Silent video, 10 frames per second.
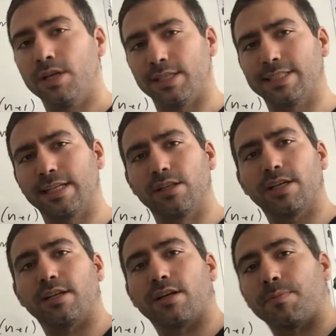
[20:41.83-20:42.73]
Let's take a look
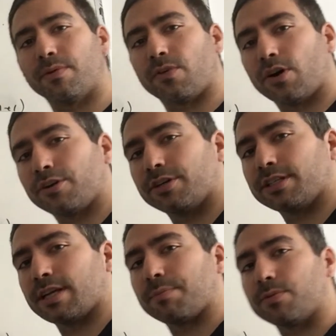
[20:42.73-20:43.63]
at a couple of harder
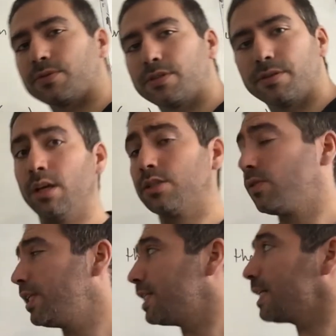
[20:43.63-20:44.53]
examples. So in
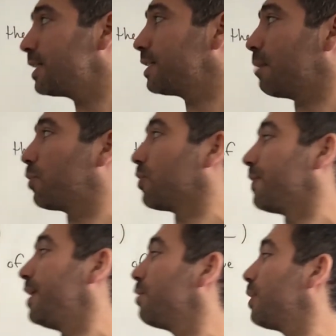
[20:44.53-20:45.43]
this next example over
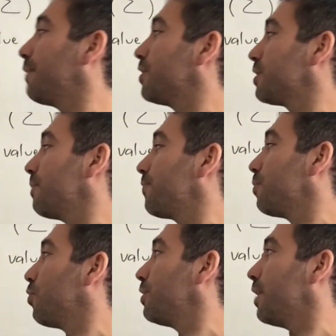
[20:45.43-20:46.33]
here, we have the sum from
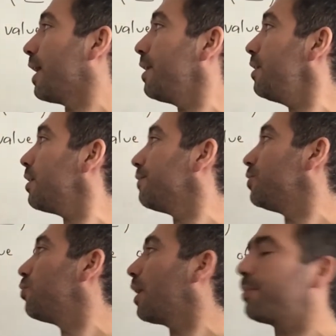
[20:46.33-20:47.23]
1 to n of
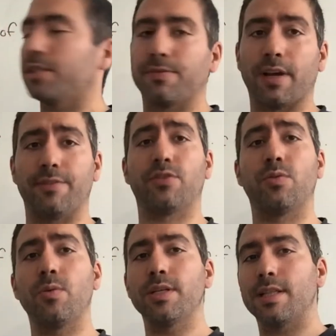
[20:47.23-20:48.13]
2i plus 5. So
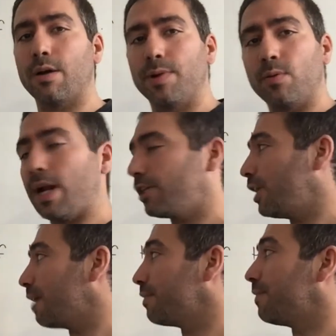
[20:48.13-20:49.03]
notice now we don't actually
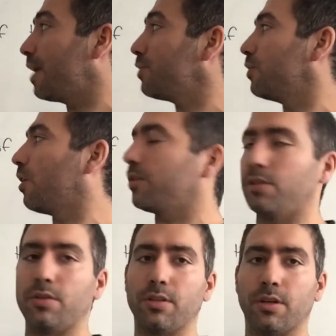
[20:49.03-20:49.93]
have a value on
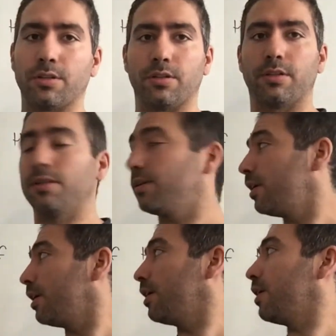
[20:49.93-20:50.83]

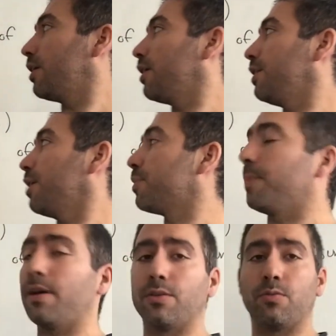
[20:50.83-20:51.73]
the upper
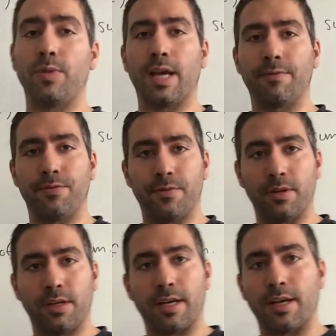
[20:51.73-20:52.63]
bound. We have
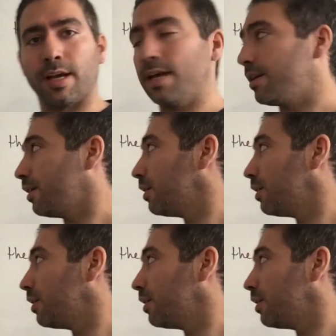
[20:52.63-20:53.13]
n.